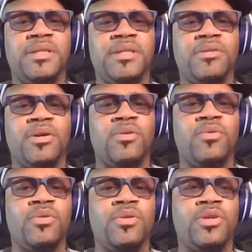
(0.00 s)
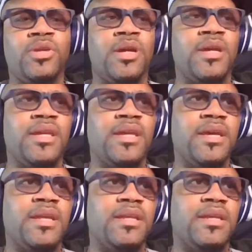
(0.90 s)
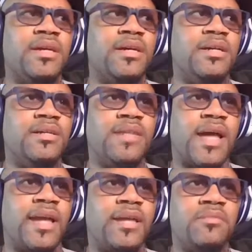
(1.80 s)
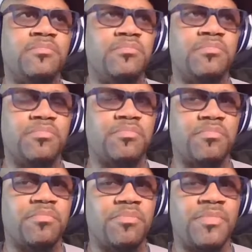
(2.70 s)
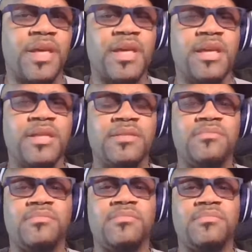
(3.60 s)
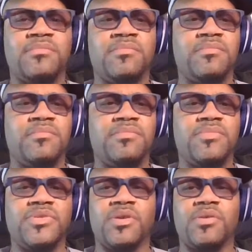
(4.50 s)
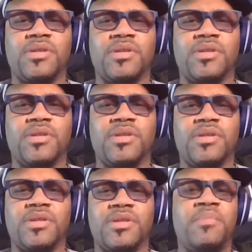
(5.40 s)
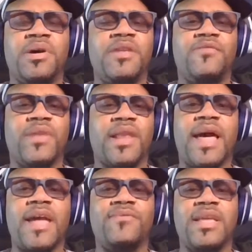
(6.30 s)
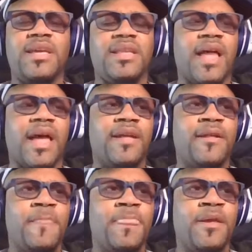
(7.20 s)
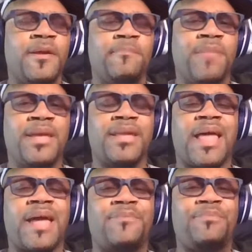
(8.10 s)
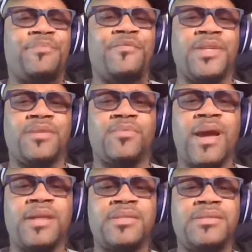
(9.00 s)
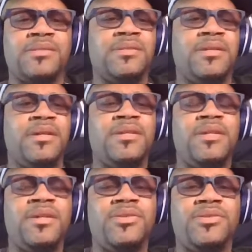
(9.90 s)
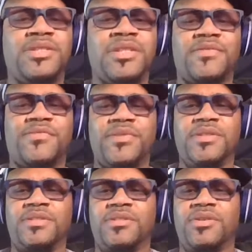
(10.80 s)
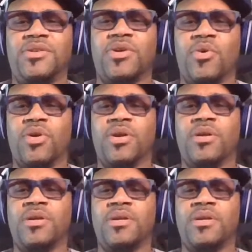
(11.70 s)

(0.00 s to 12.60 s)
You know, you're gonna get like they get a certain amount of money for life. They get like 50 racks a year just for decor.